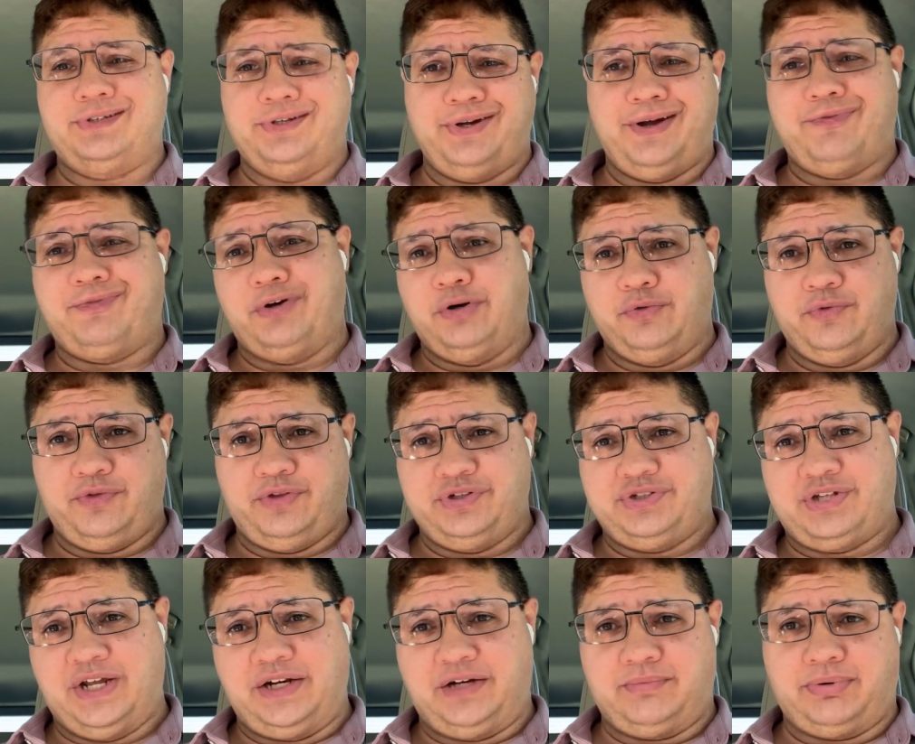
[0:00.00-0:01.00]
So you have to go over to the
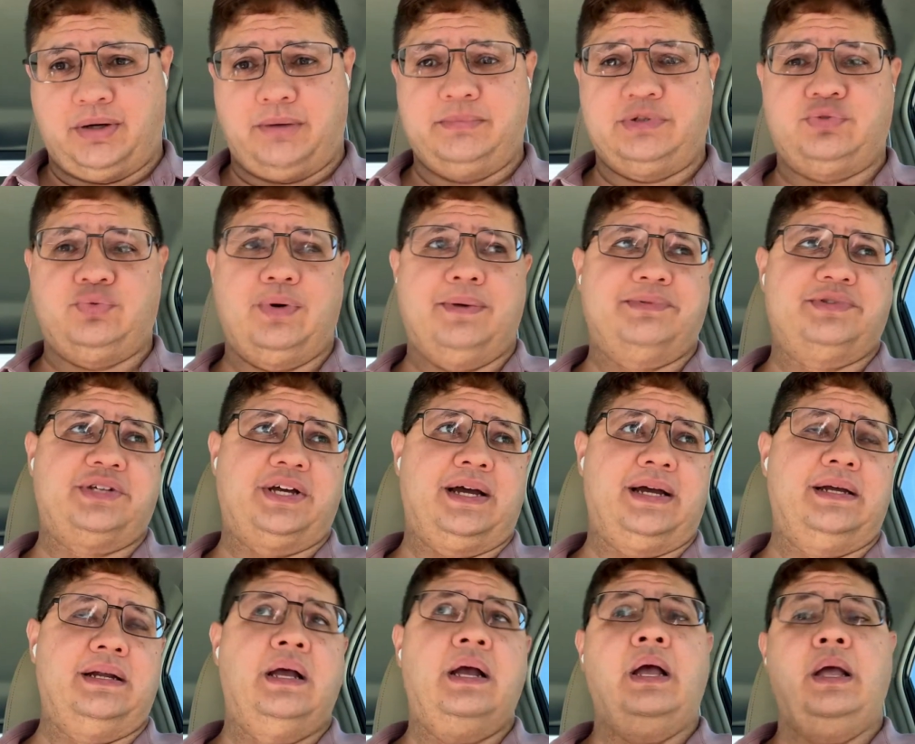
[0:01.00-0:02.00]
State Department's
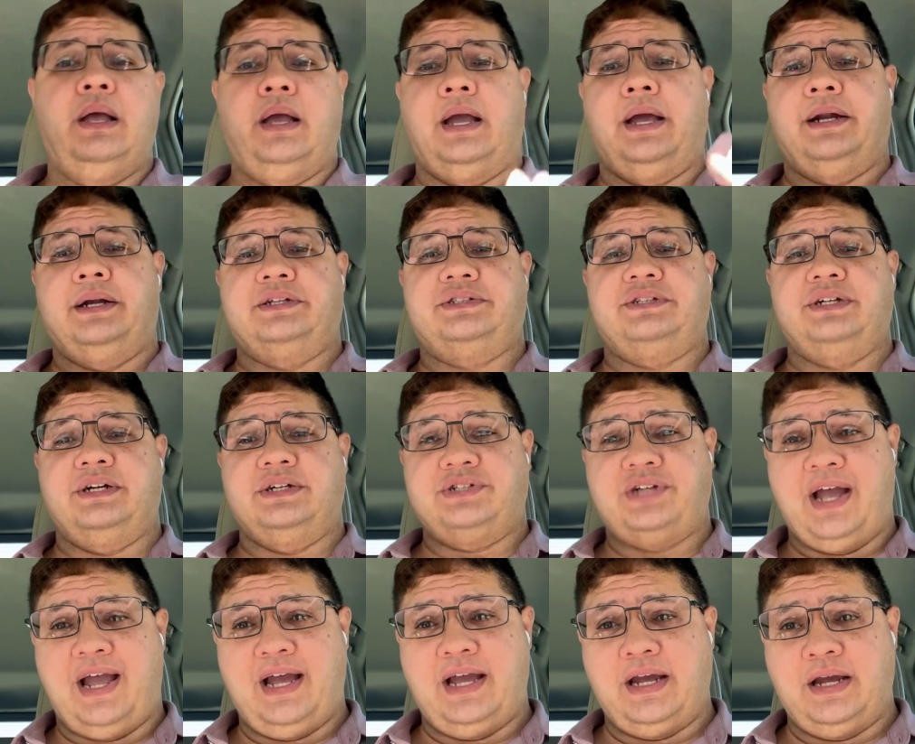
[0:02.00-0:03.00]
website, and it says,
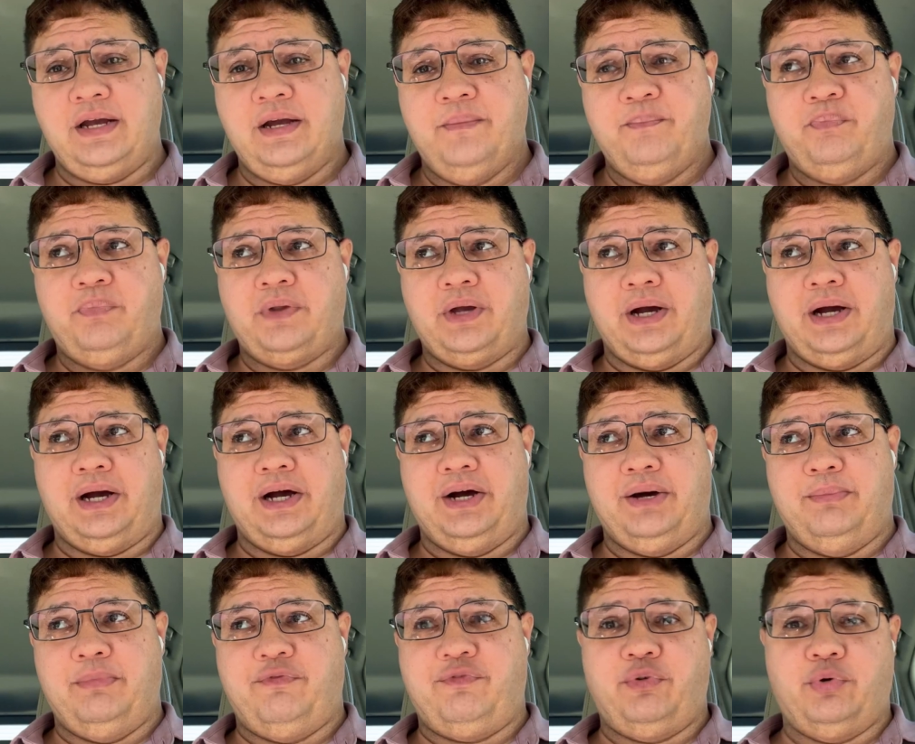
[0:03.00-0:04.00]
hey,
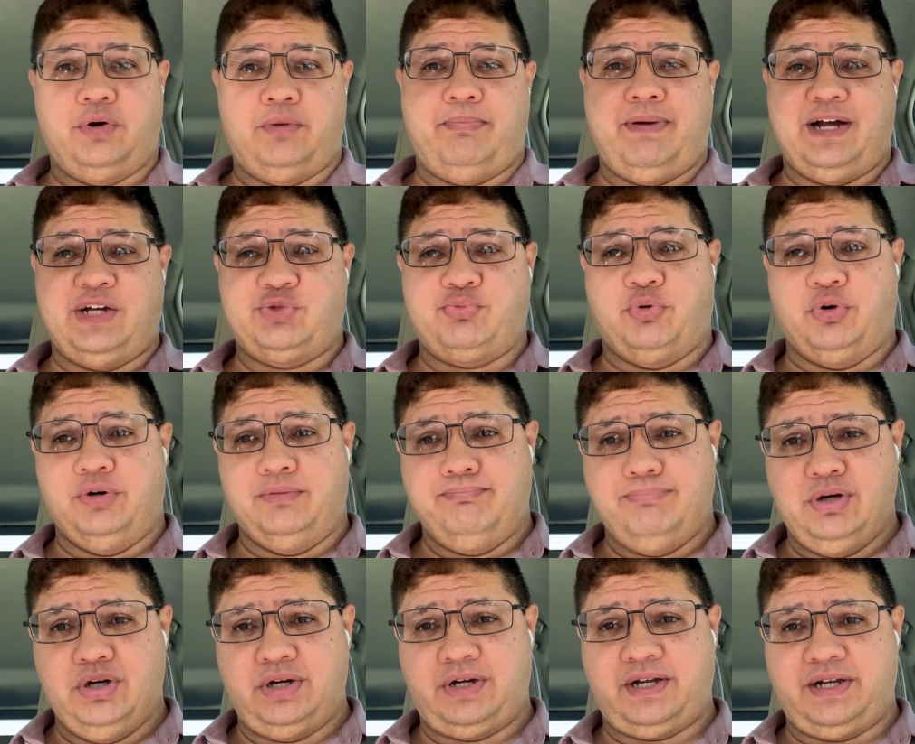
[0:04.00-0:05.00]
if you want a passport
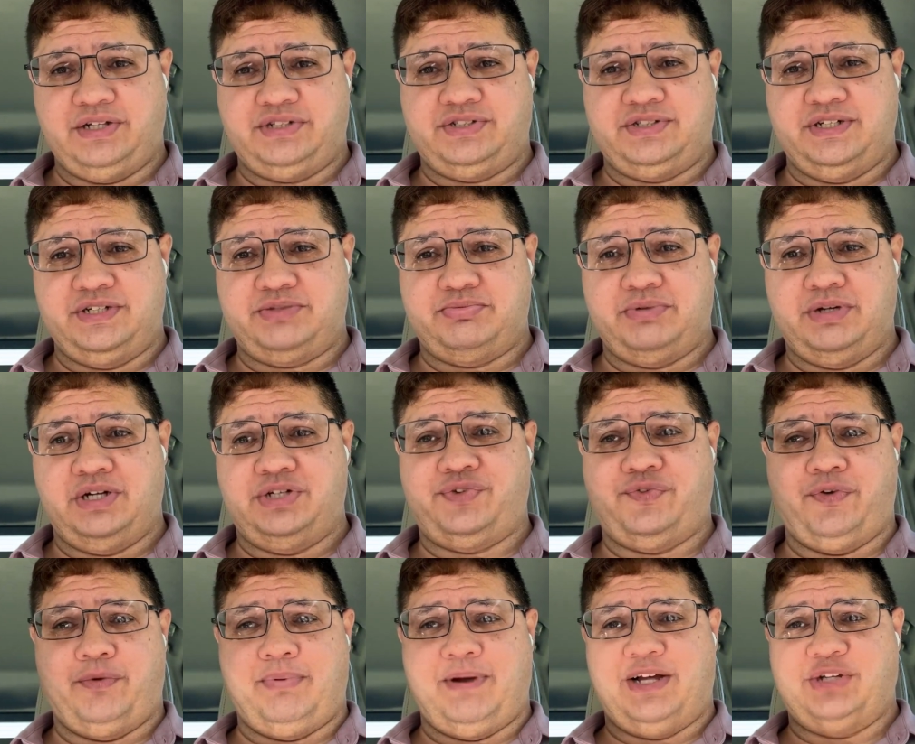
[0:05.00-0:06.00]
book, it's this much. If
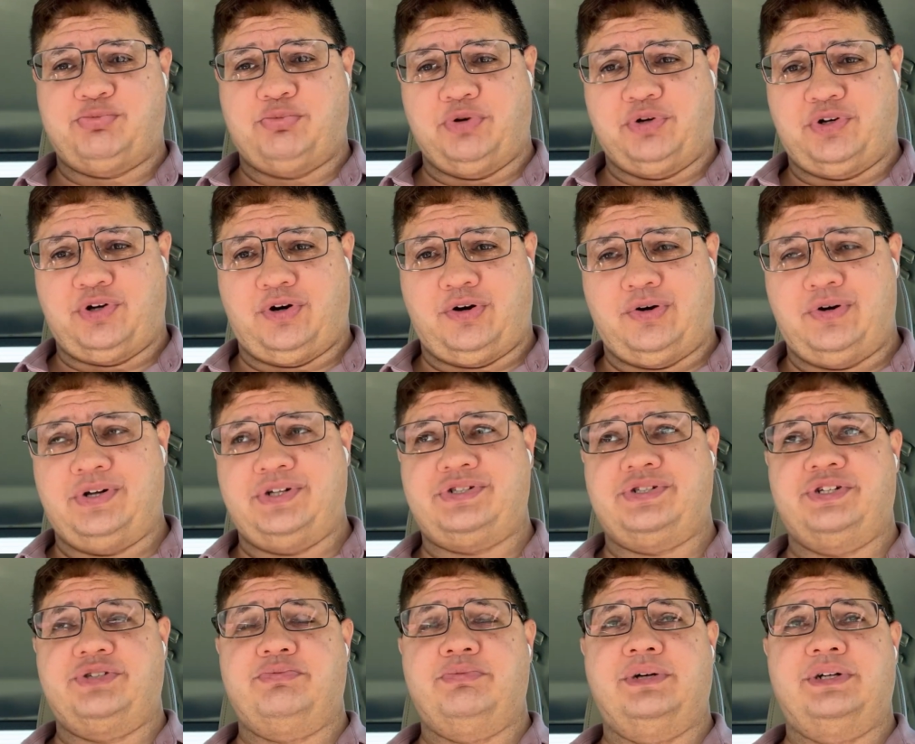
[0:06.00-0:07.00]
you want a passport card, it's
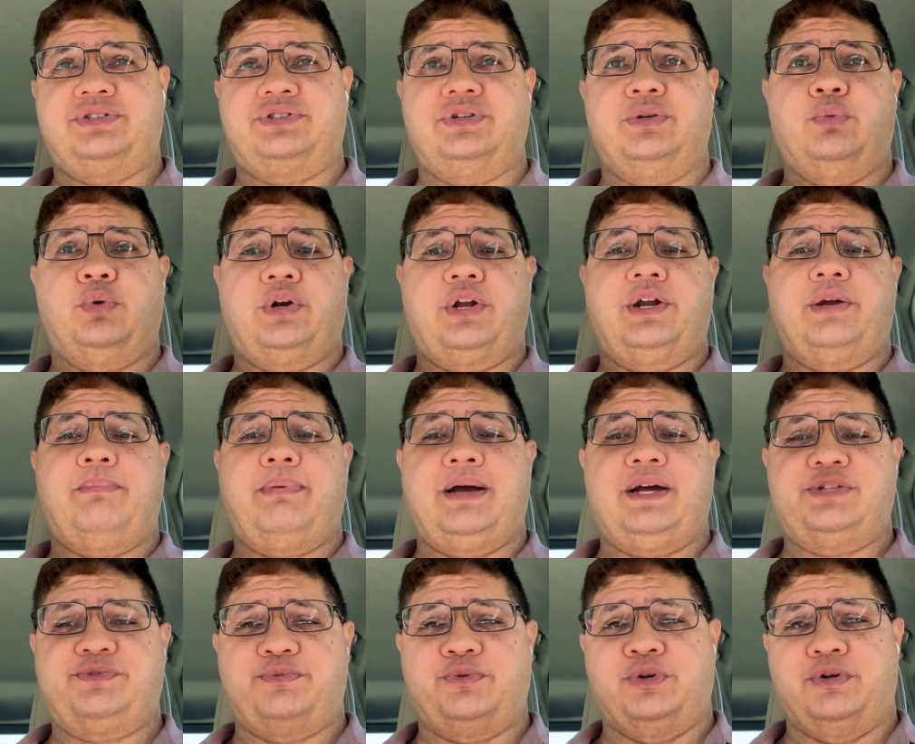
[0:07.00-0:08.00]
this much. So we're getting
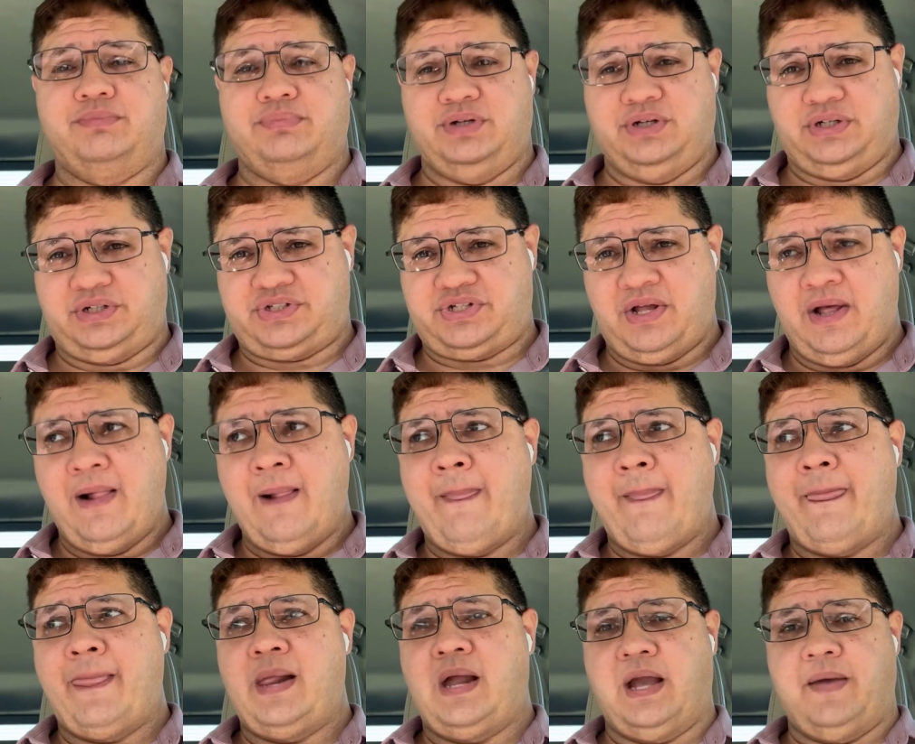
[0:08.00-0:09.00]
passport books,
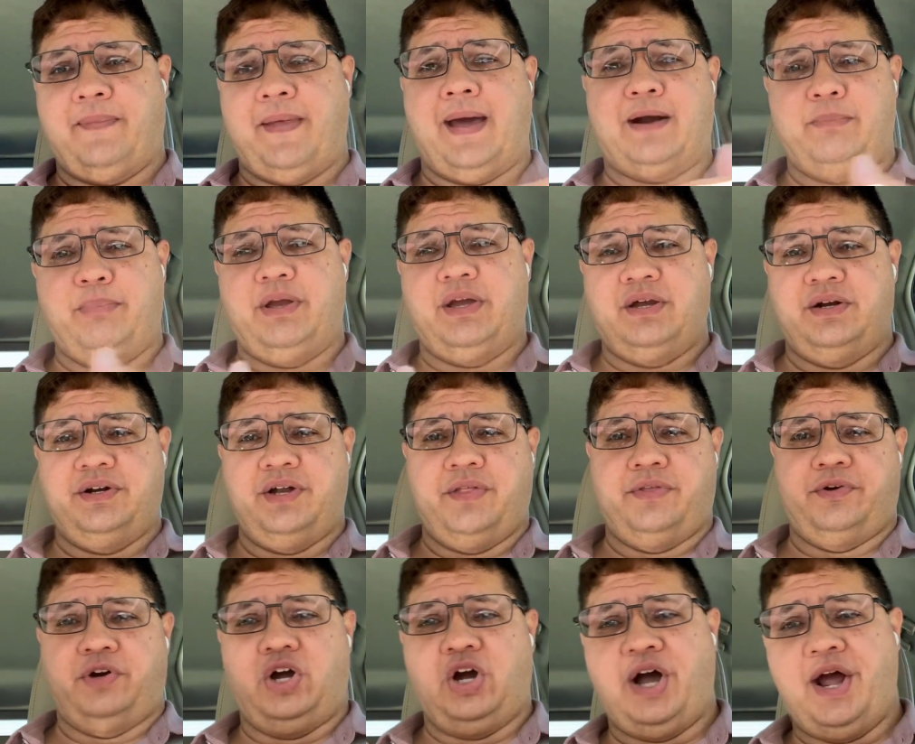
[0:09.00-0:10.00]
and that'll be in
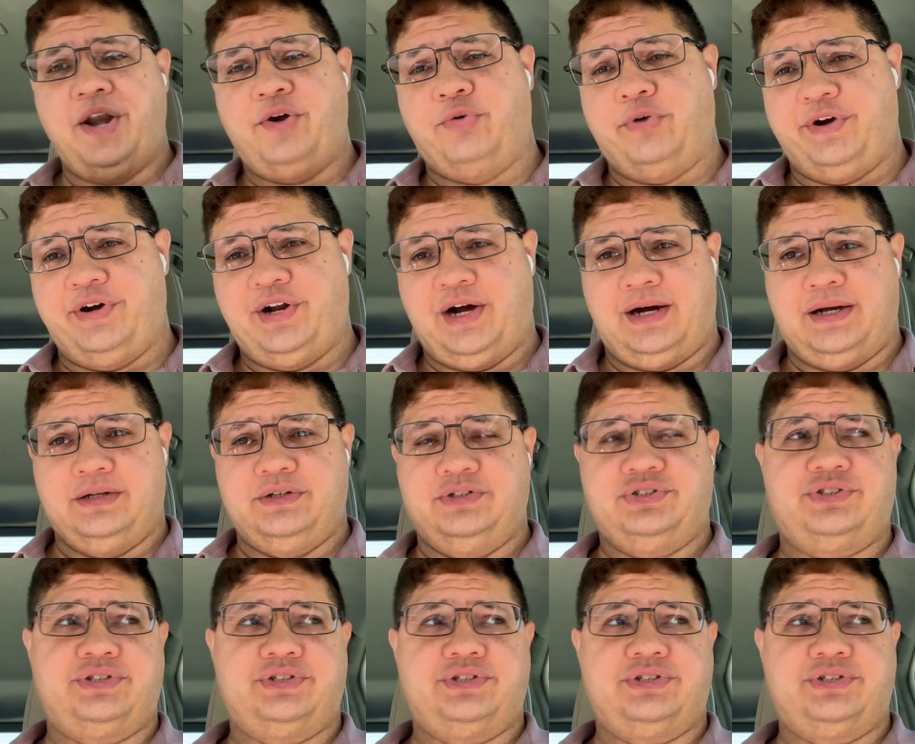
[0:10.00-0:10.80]
another $100.